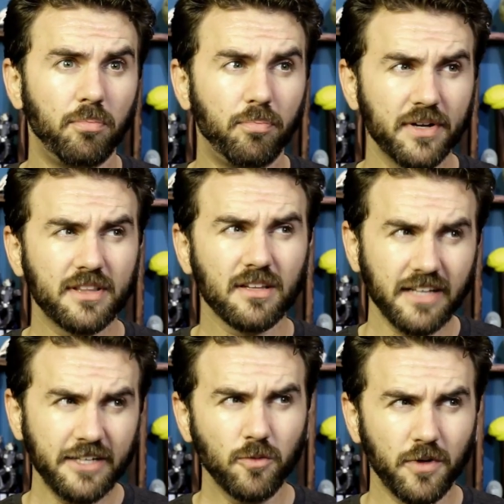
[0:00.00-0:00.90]
but the
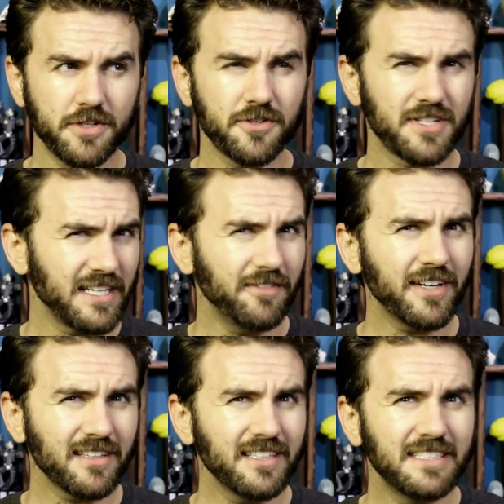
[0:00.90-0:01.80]
later ones are
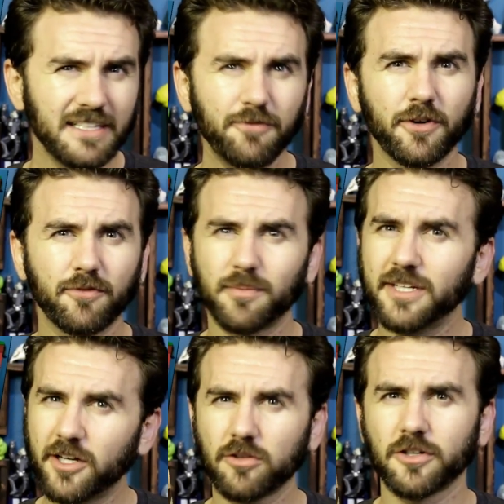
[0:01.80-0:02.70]
significantly different from
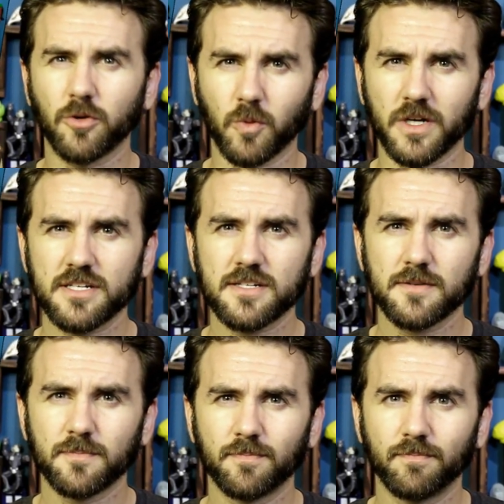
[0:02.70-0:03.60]
the earlier ones.
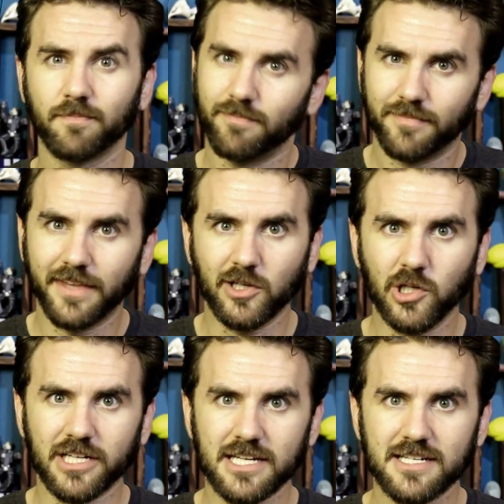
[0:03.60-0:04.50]
Thank
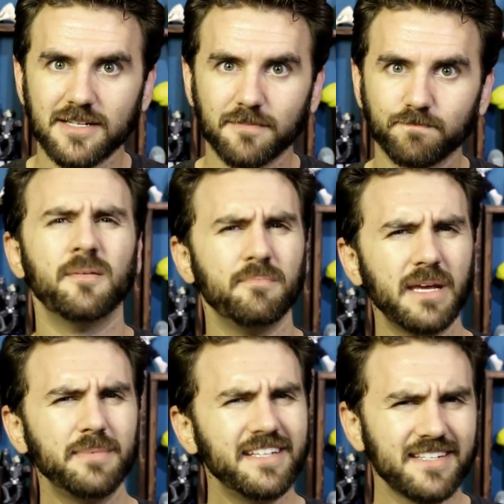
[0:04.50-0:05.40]
goodness.
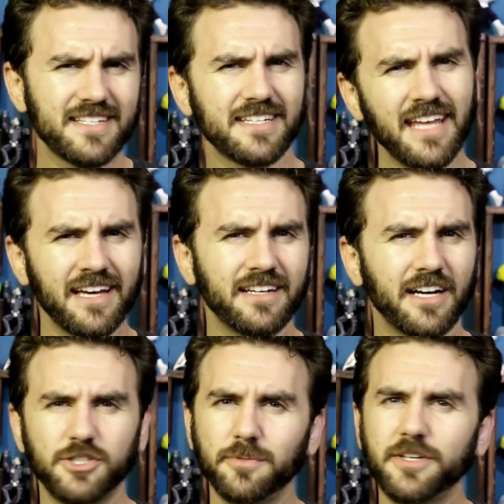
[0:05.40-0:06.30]
Maybe instead
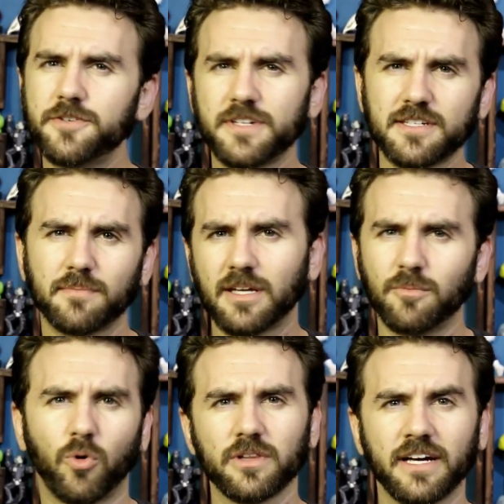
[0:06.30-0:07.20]
I should be using something
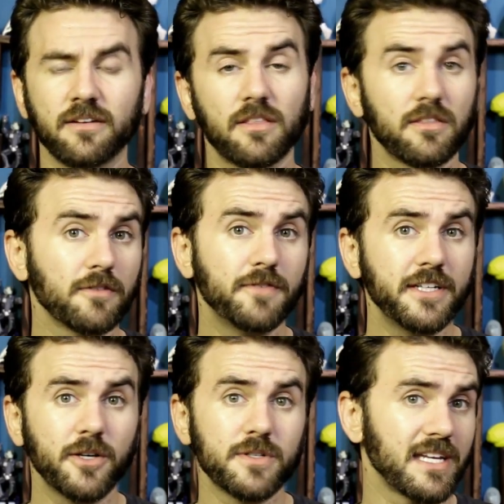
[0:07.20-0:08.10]
more like thunk
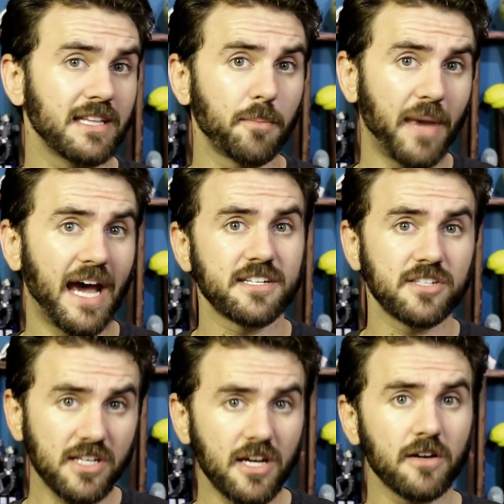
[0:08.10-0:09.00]
videos in the
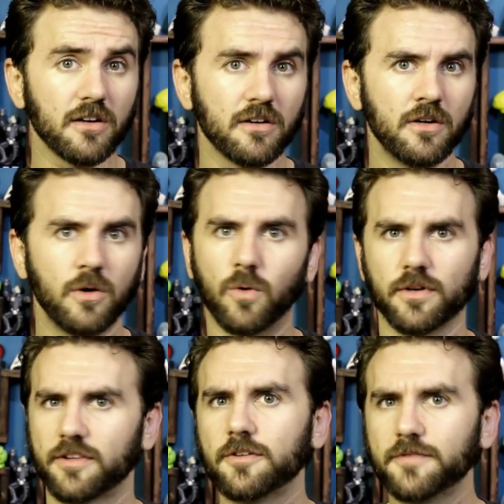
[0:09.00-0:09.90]
past year,
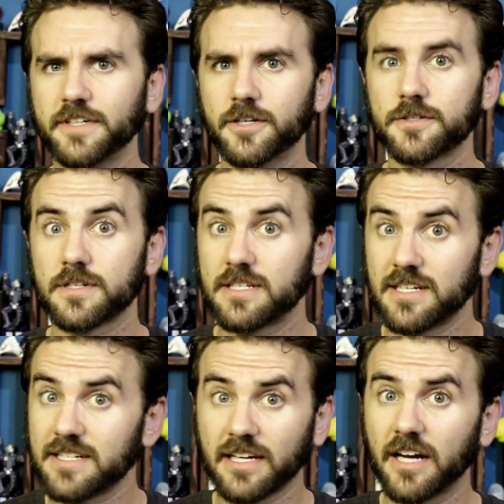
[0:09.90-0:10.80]
or thunk videos
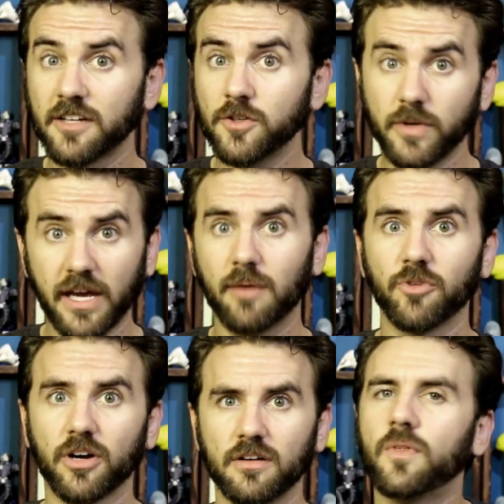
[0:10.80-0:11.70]
since I got a new camera.